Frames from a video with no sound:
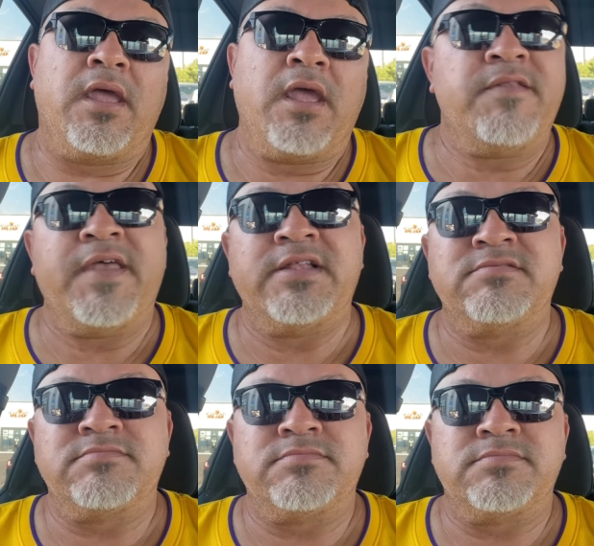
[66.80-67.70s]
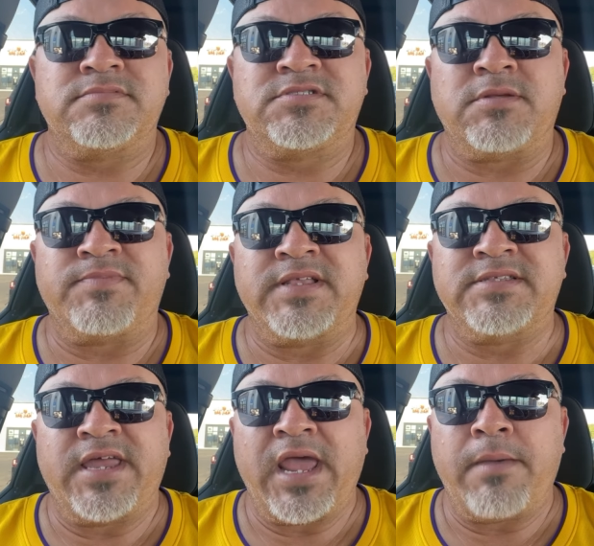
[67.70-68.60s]
And then some things
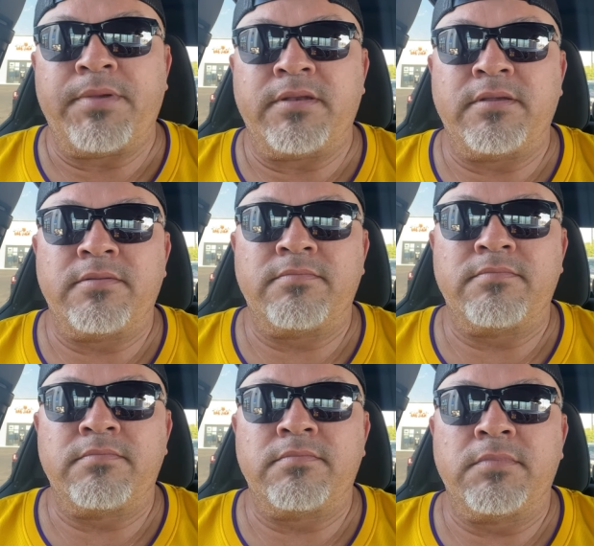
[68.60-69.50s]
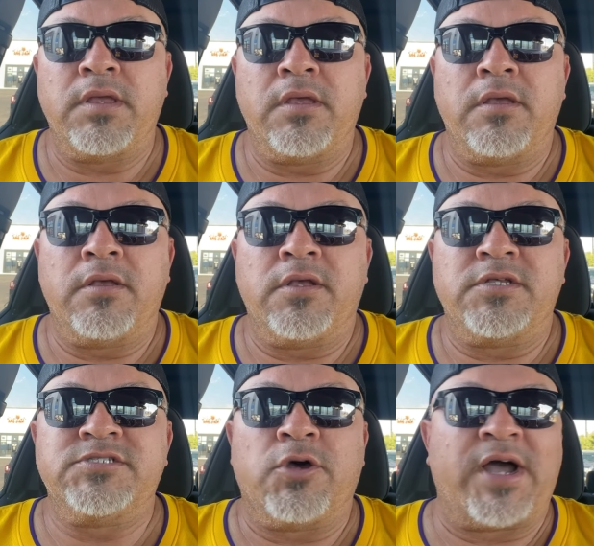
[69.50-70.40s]
had happened.
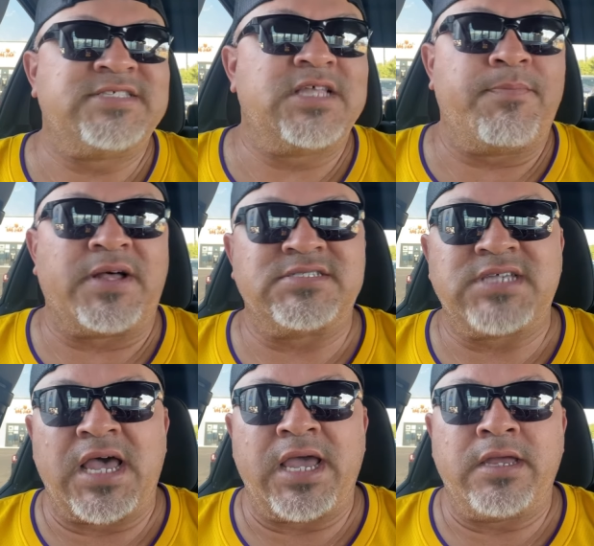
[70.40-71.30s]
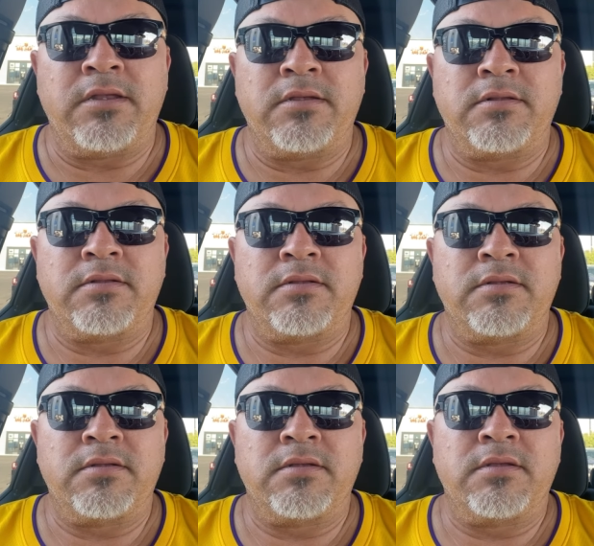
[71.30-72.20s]
So I step outside.
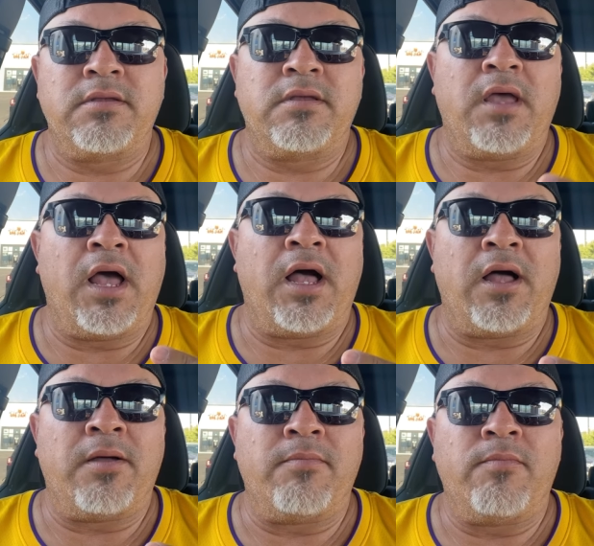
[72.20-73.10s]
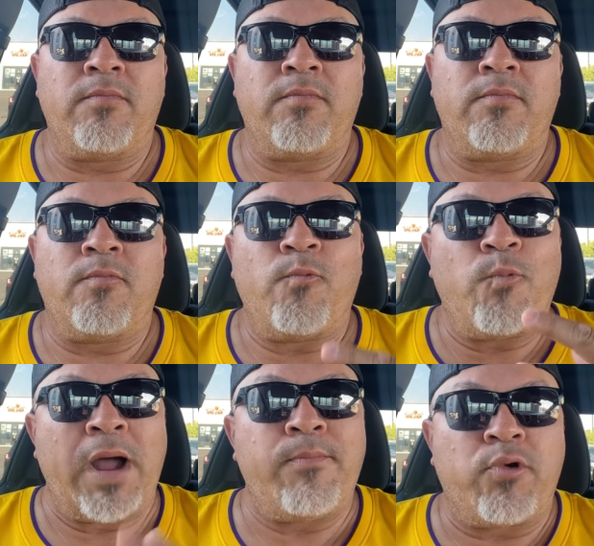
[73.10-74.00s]

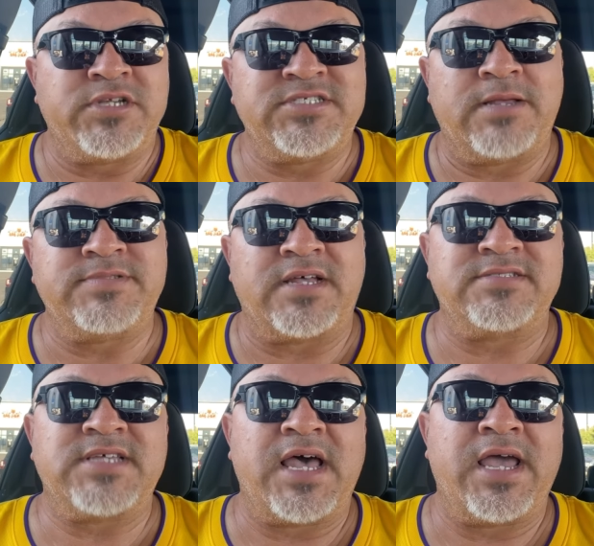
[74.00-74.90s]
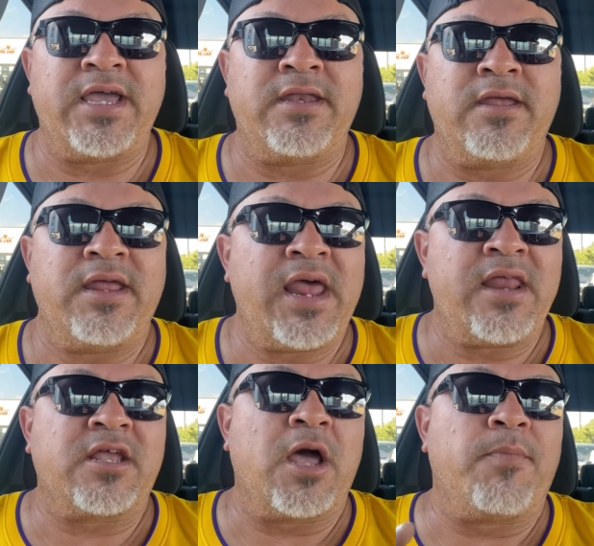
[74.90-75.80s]
White Boy steps outside, and I
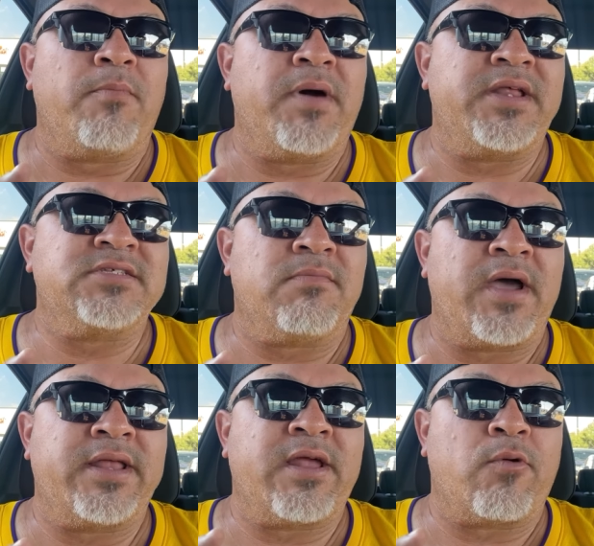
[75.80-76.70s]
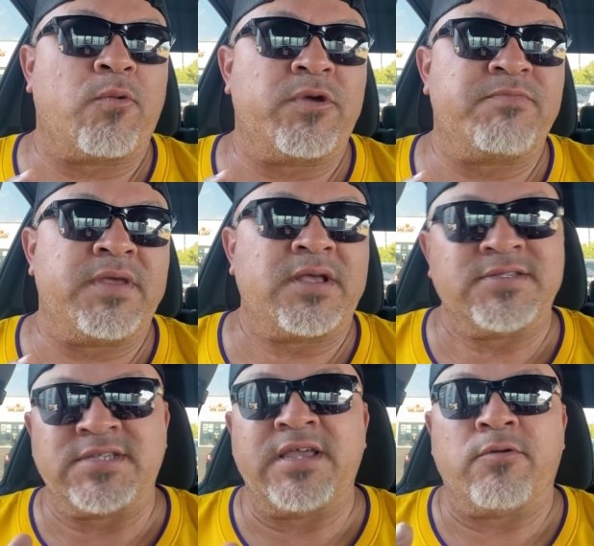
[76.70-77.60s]
had a couple buddies of mine that were with me
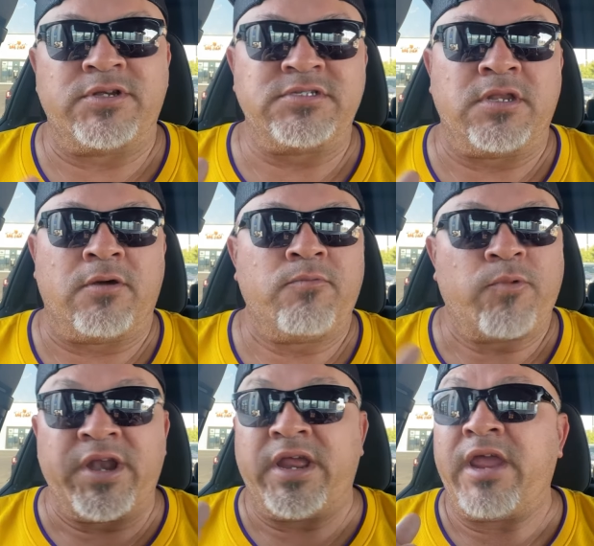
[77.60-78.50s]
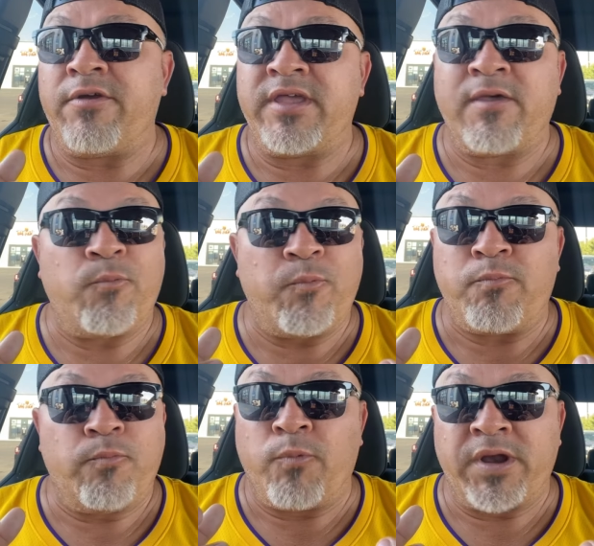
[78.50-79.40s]
because they always, we're in an area that
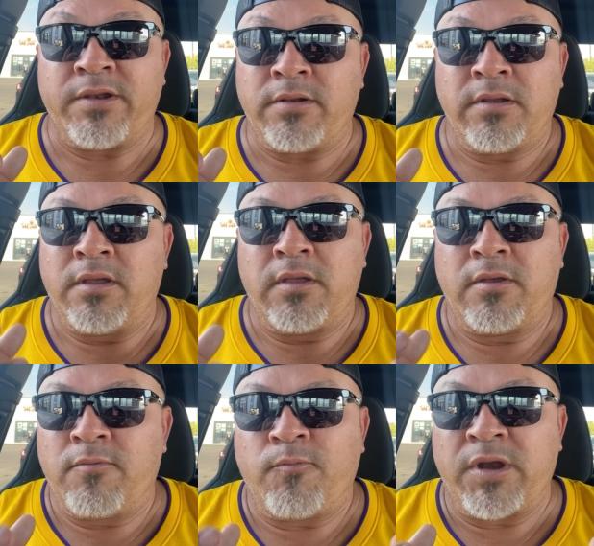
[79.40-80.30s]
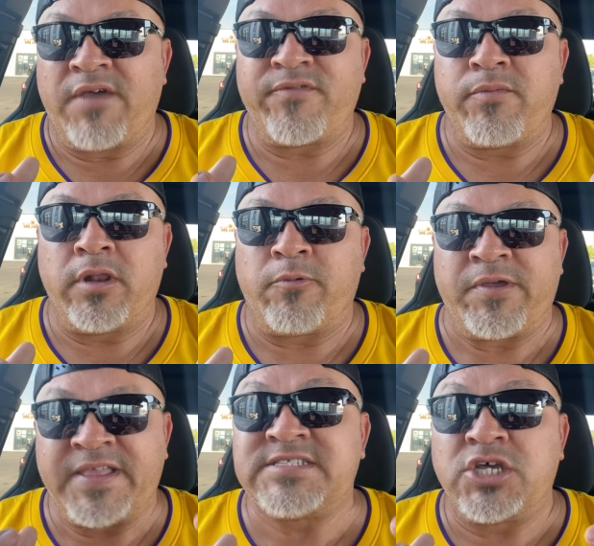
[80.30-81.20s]
we're not familiar
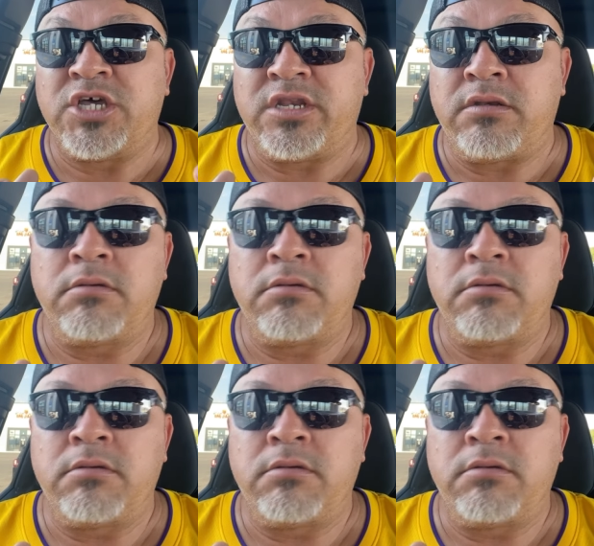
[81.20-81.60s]
with. It's a hood.